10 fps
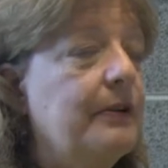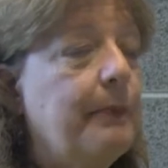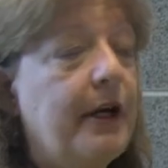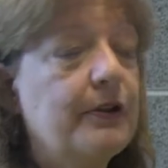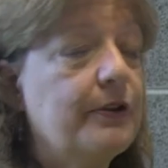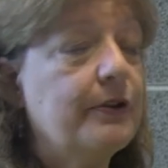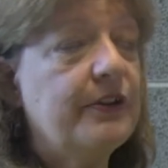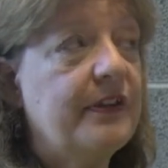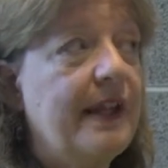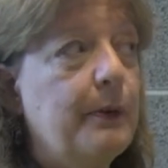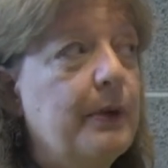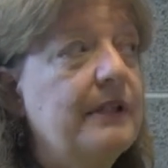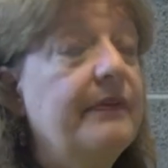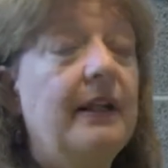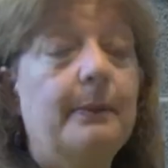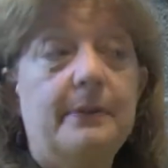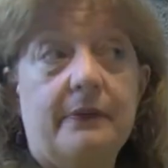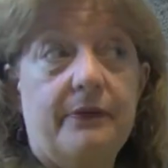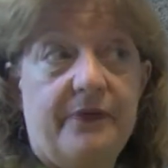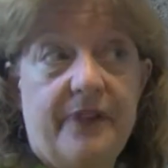and partners, in that we developed
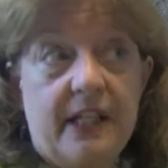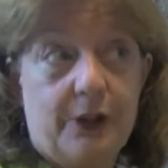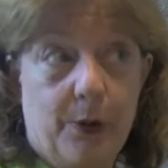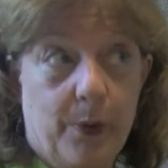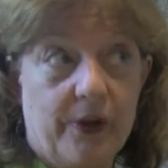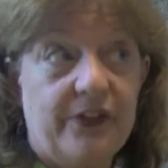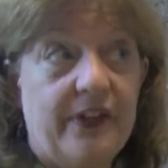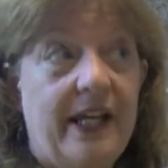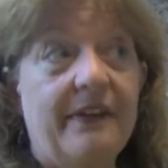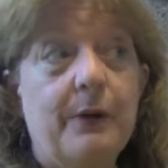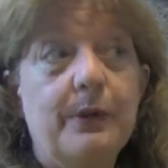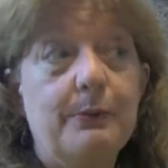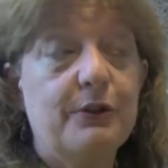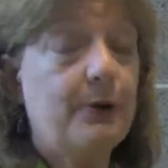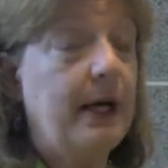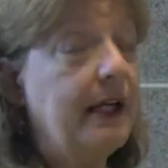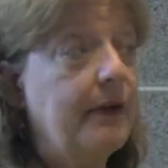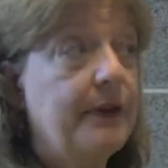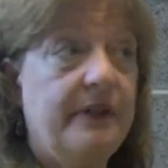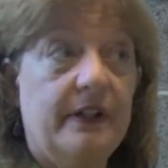a fake course, and then we would try
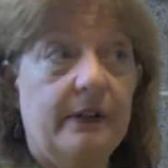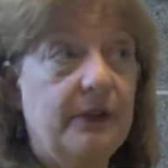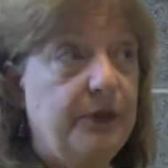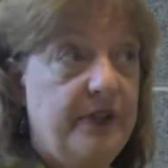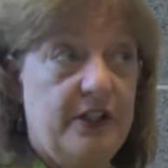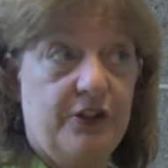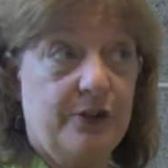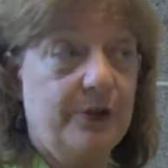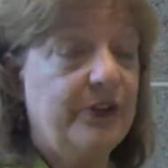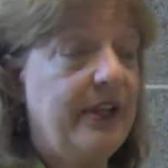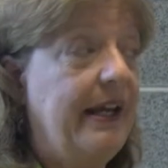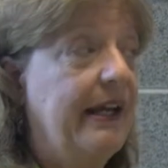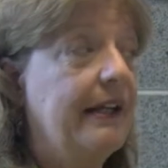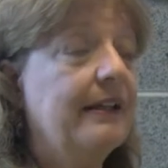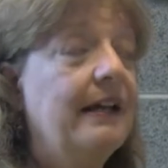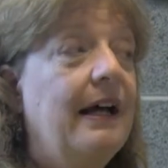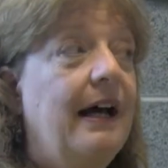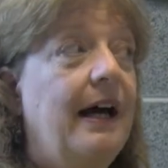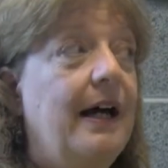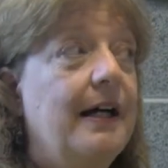out the various features and
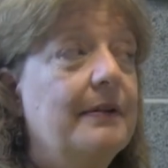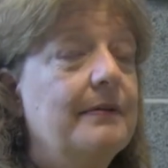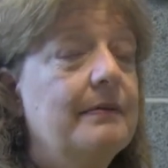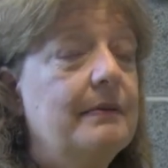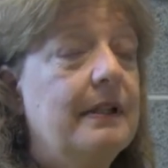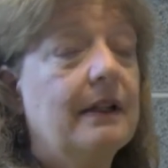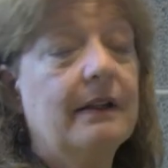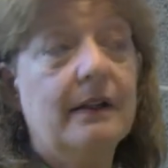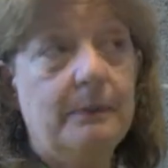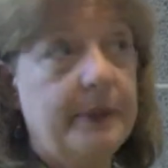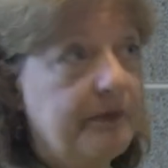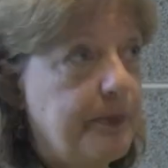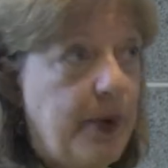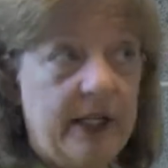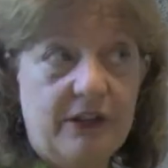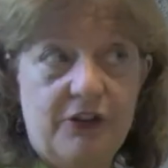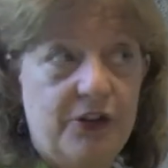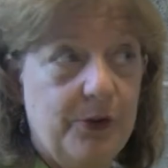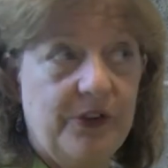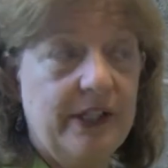get a little bit of practice
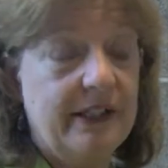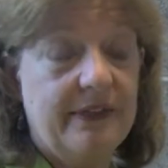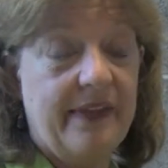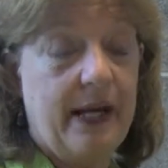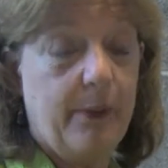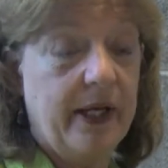using it in that